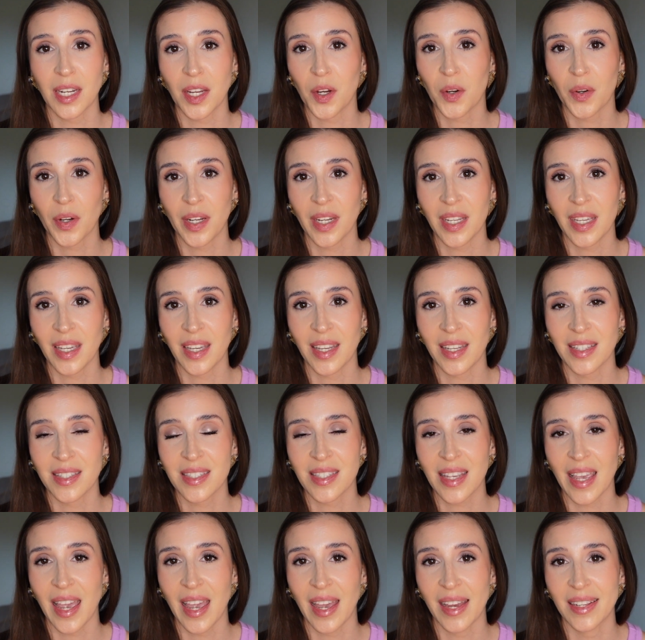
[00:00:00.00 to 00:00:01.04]

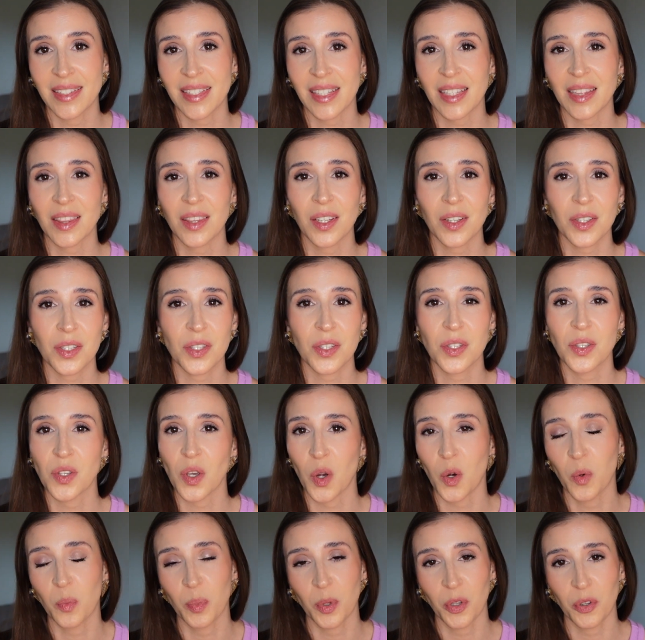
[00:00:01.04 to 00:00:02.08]
ingredients and it looks
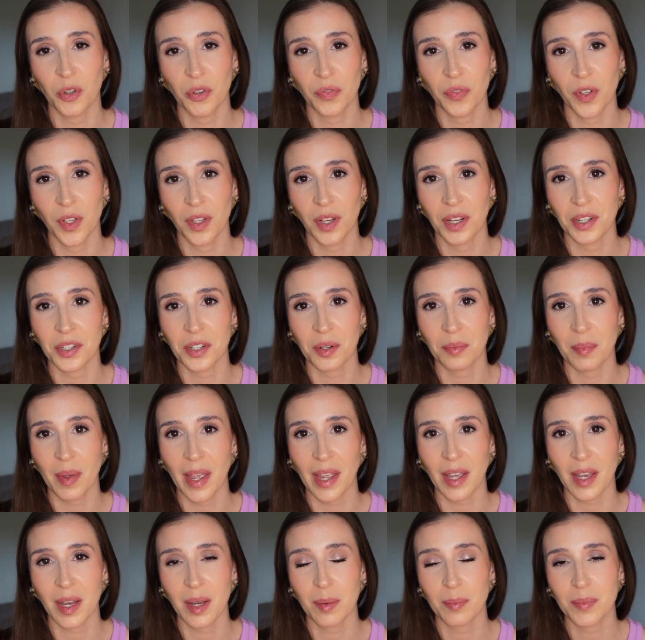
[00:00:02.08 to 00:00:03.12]
so beautiful under
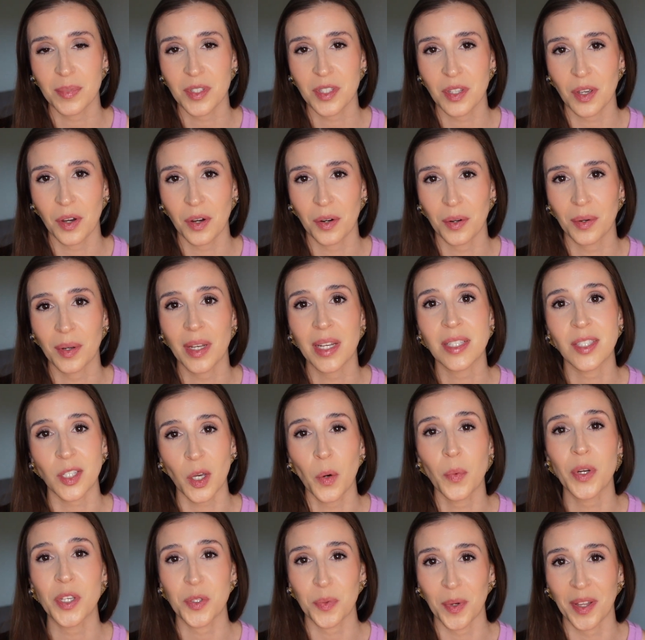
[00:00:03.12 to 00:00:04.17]
makeup, so it's
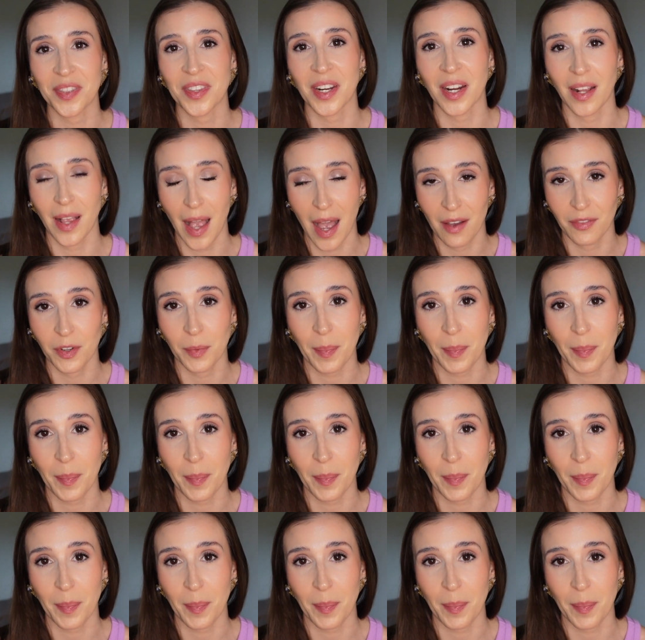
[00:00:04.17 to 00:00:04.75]
always one that I'll have a